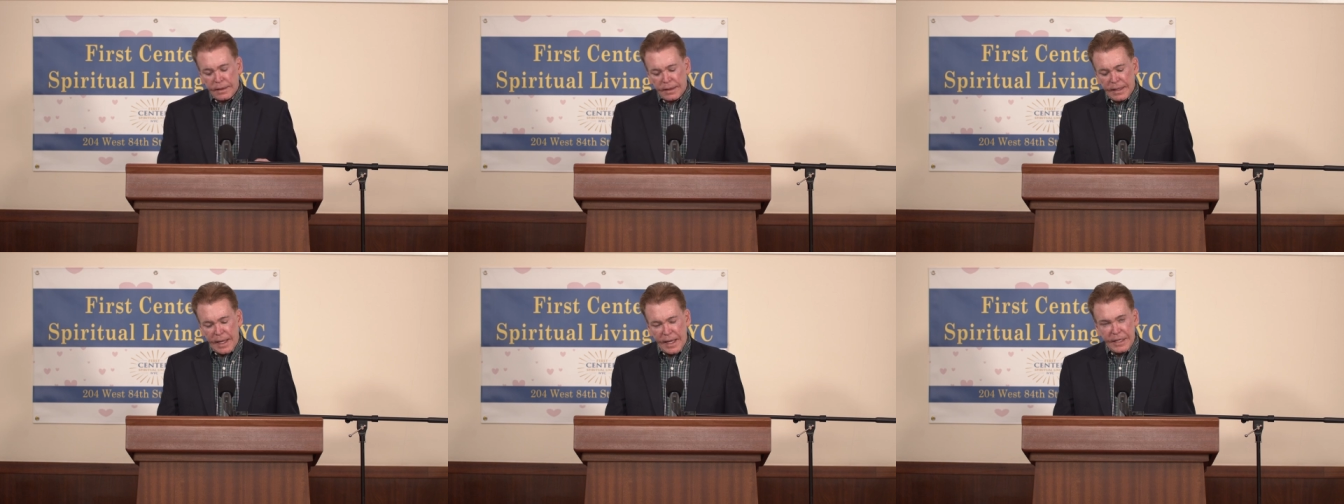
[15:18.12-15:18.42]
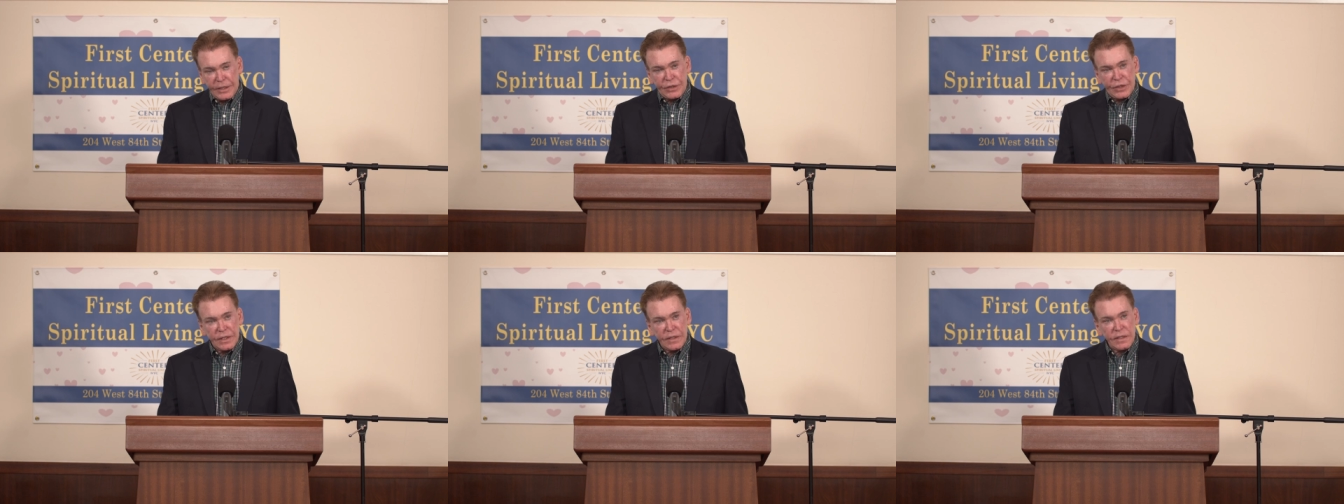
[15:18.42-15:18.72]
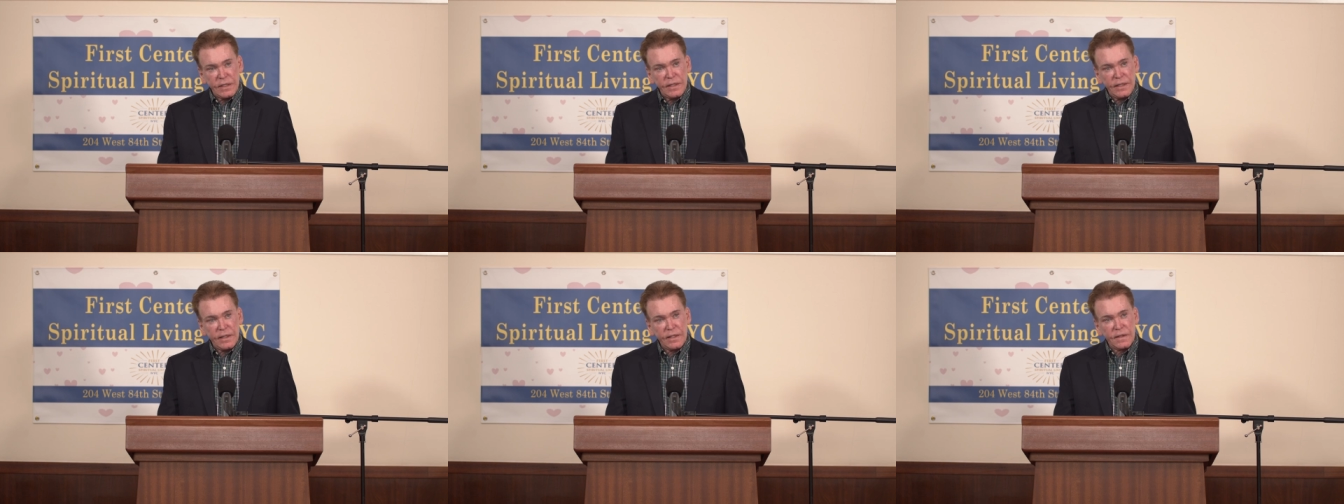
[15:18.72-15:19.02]

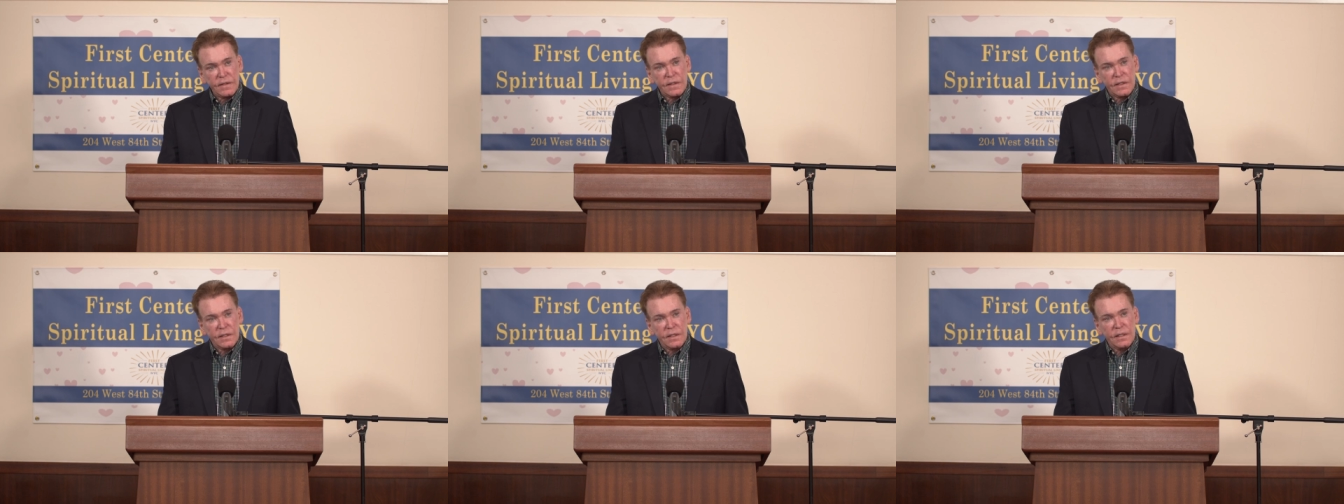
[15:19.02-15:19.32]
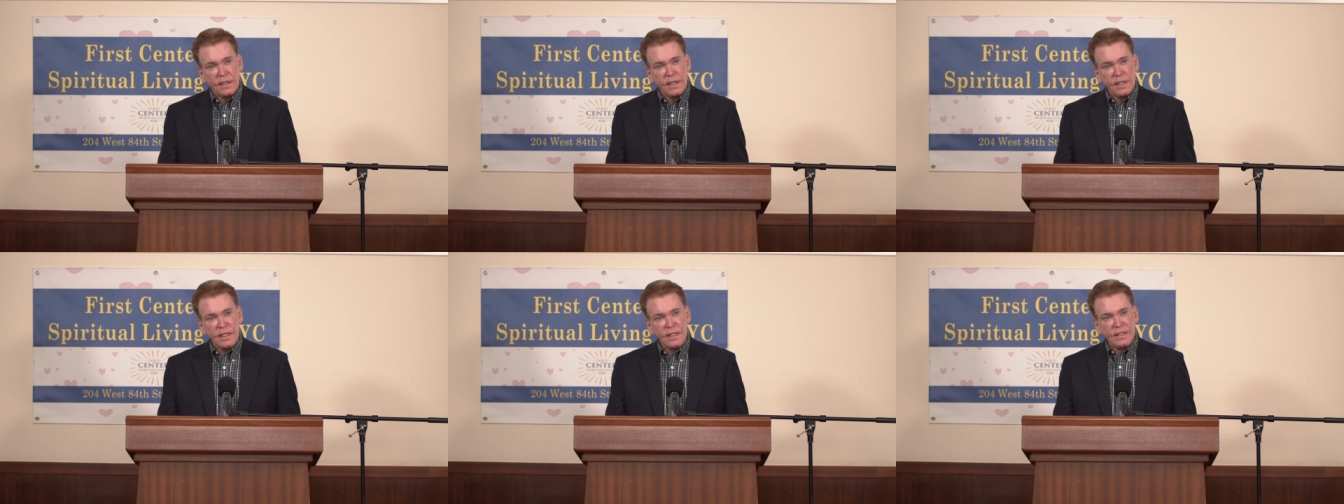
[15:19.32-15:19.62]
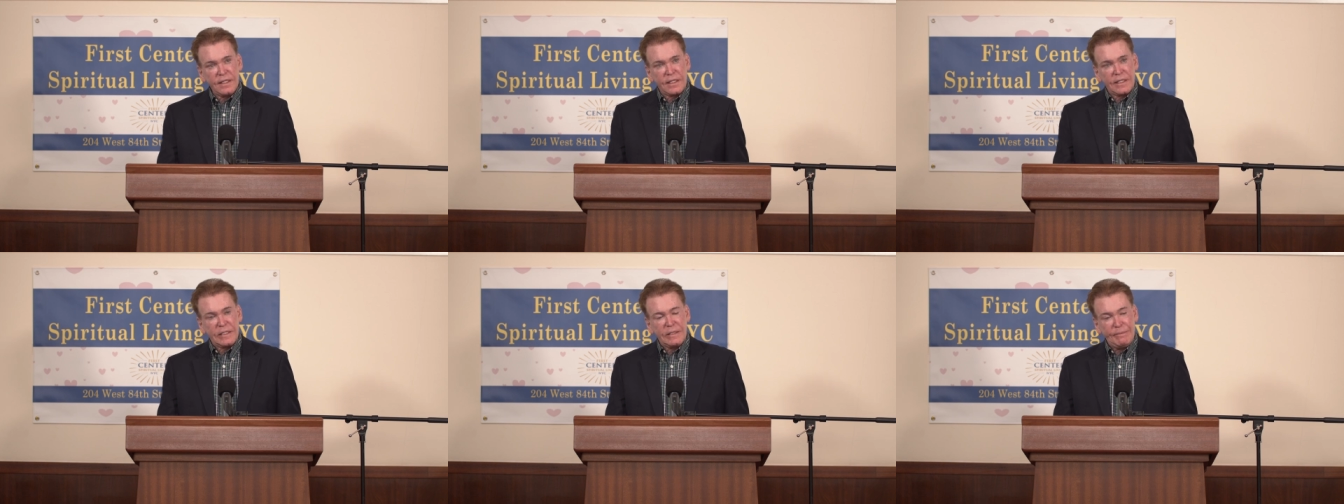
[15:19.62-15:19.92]
Consciousness
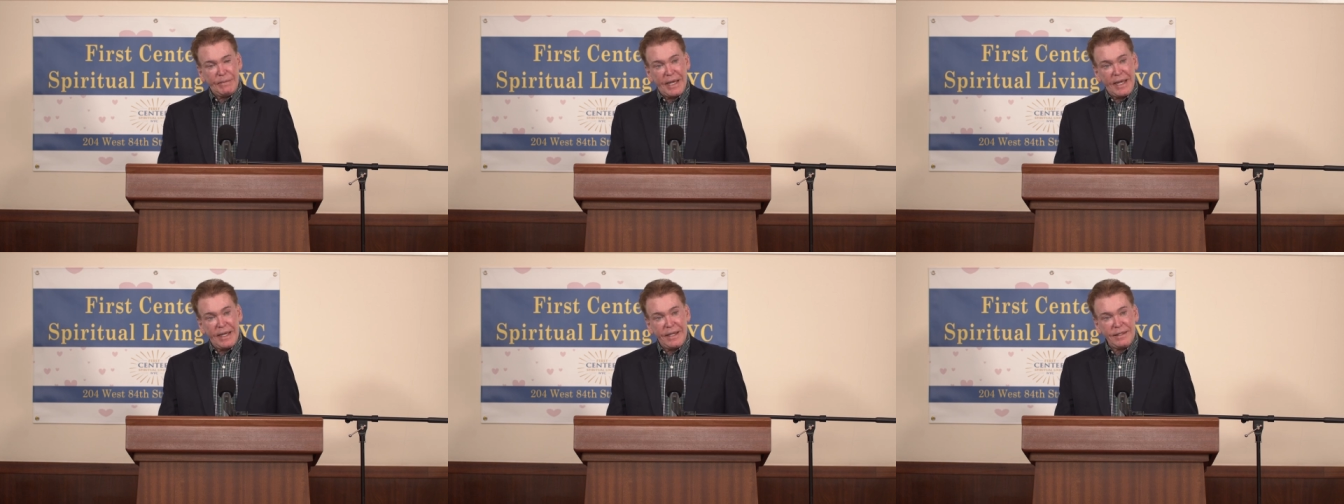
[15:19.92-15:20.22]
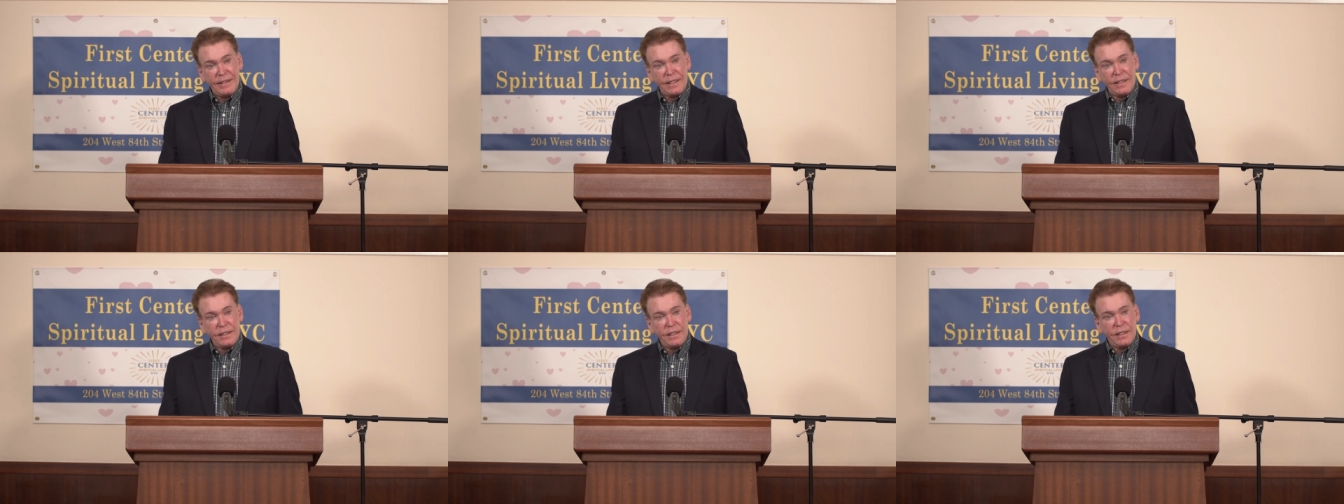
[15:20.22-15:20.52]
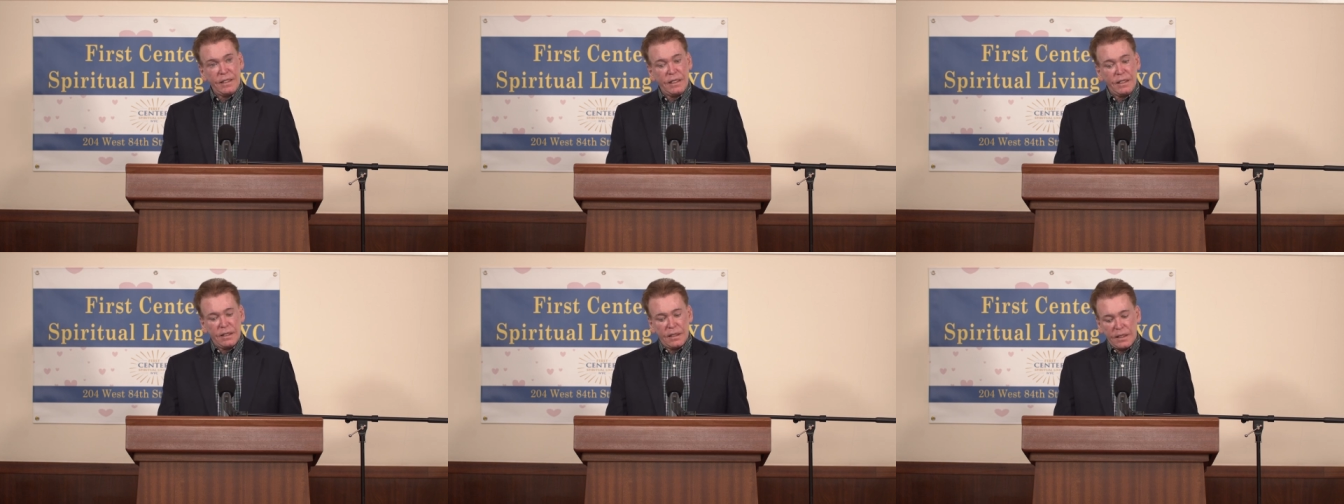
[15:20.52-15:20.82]
is expanding
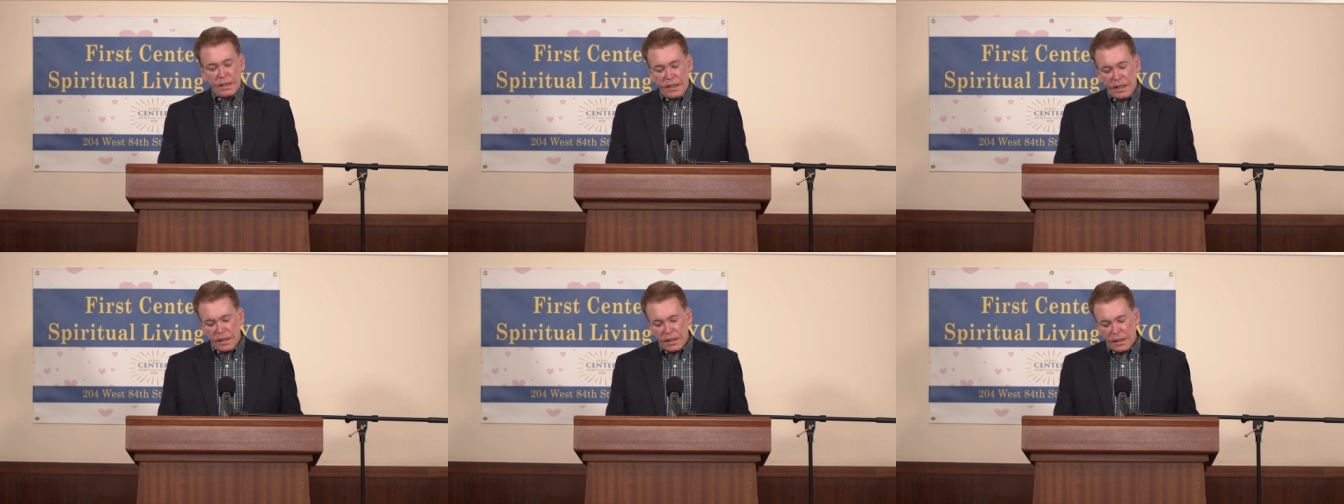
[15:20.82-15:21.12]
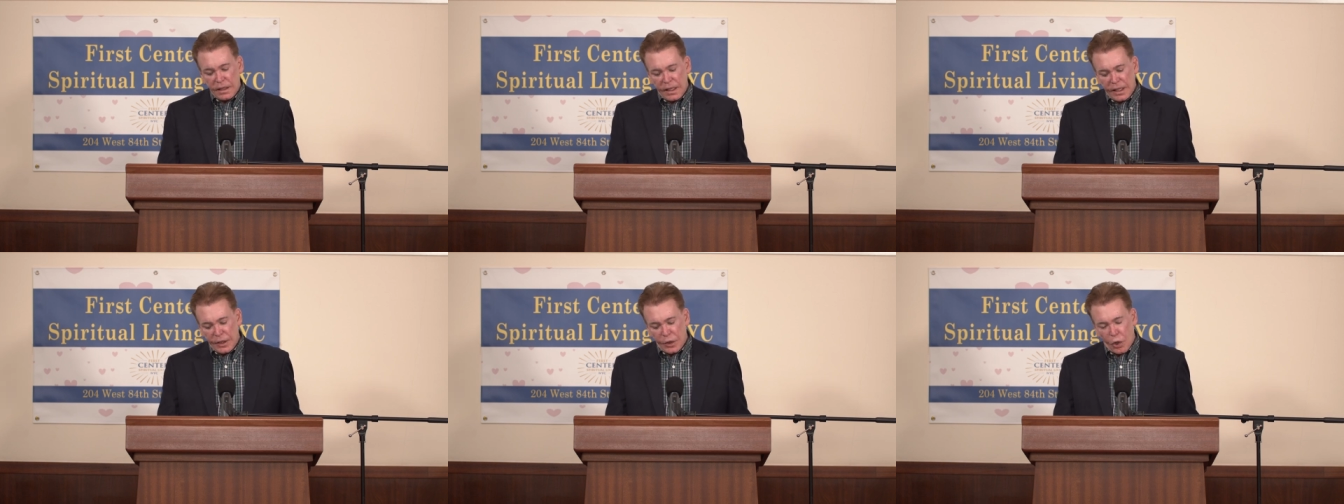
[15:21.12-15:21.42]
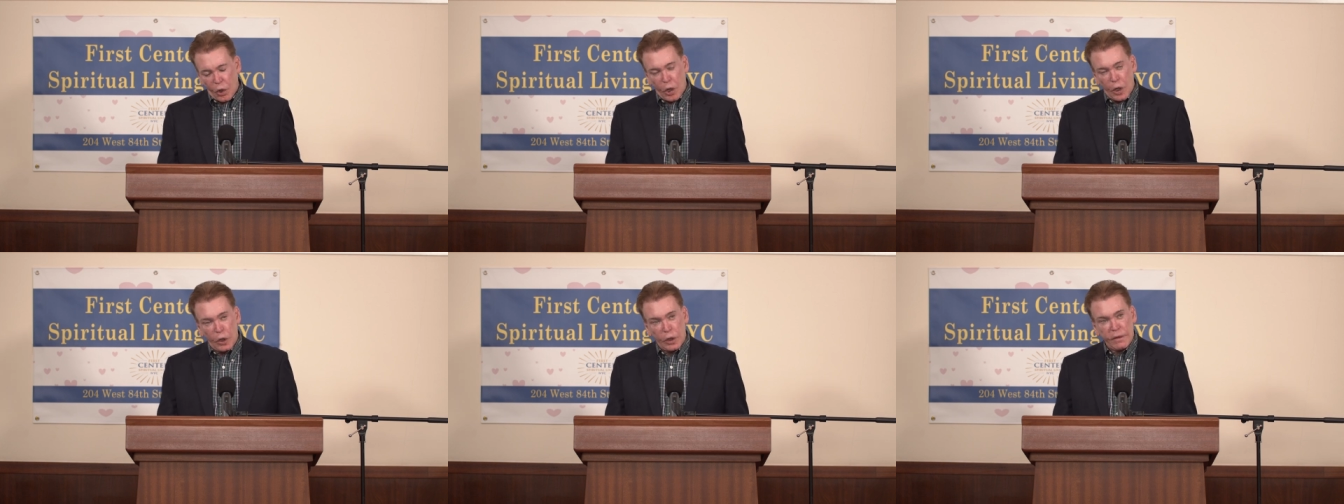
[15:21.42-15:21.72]
in
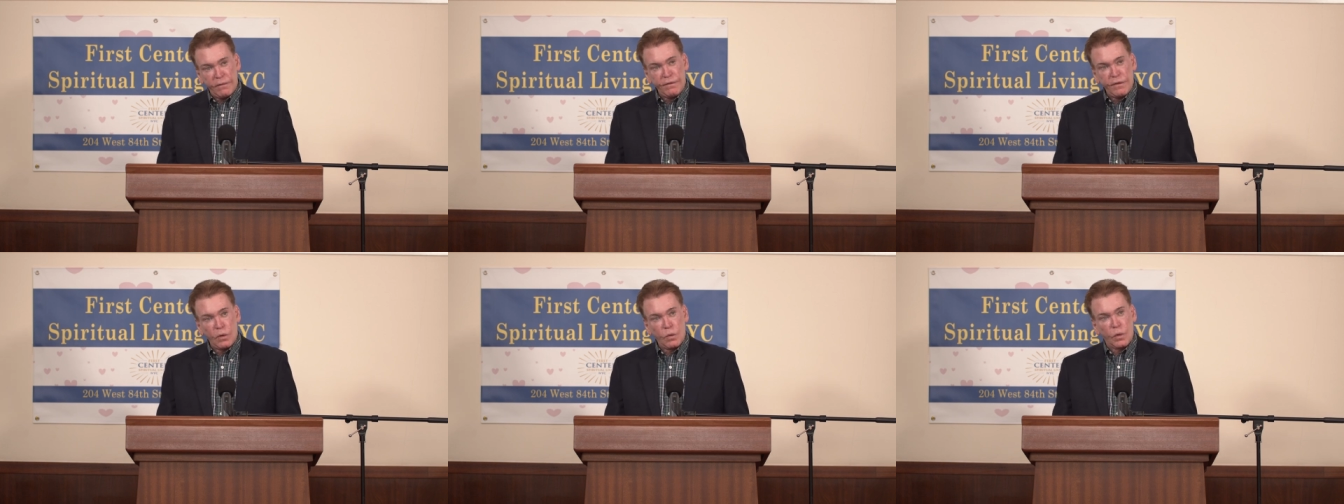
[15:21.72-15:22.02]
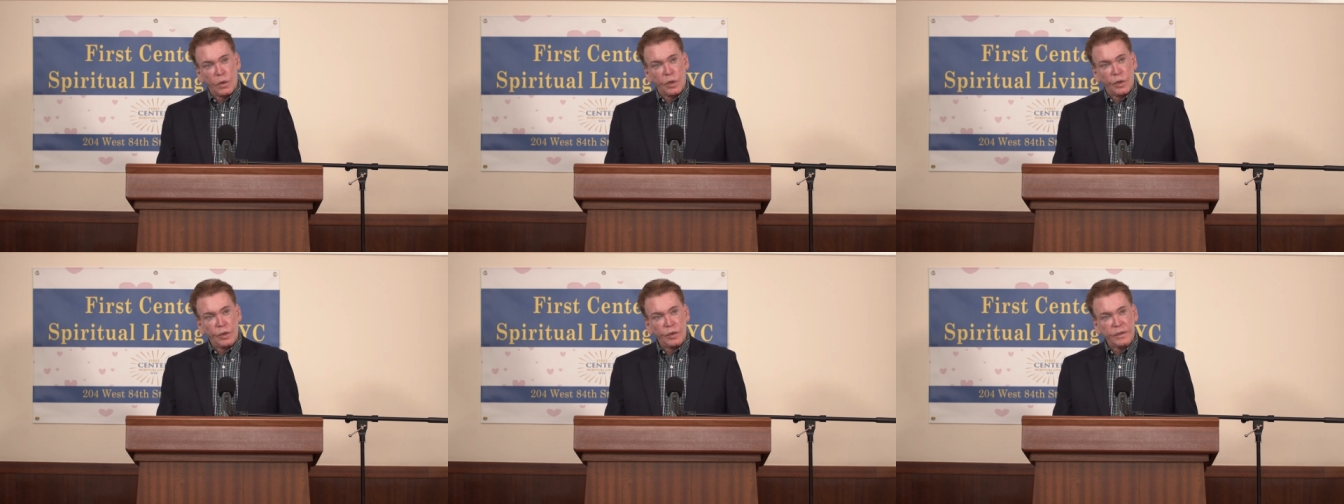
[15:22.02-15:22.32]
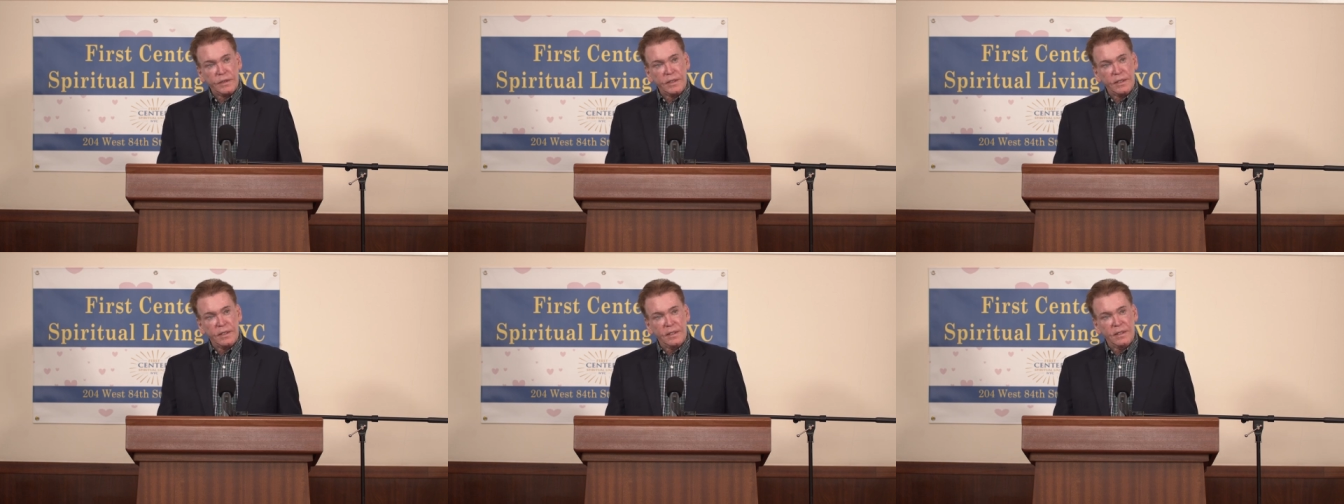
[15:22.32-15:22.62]
all of the
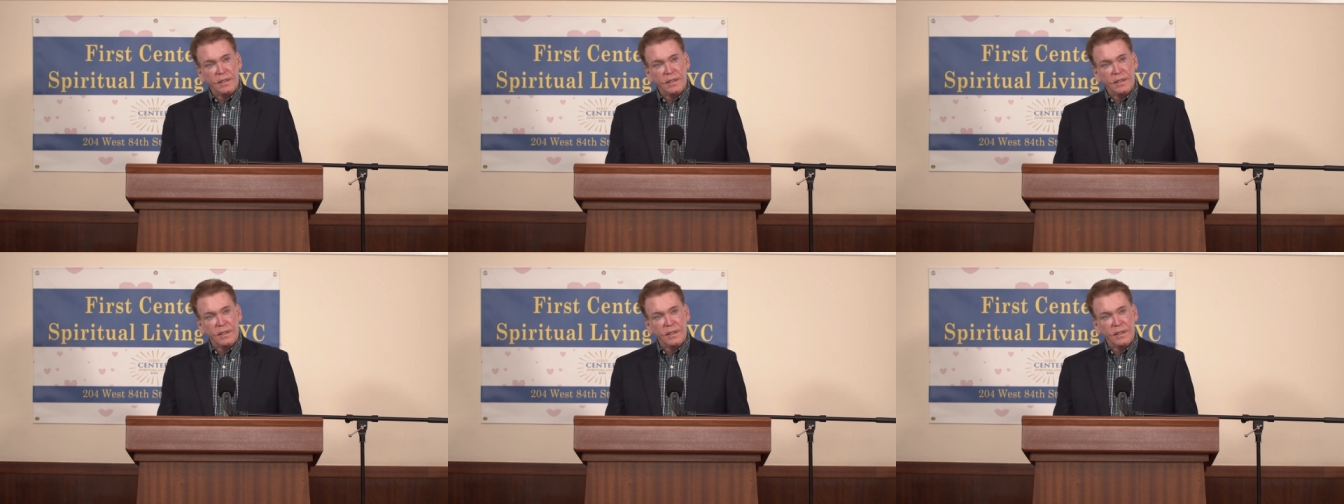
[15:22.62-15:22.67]
world,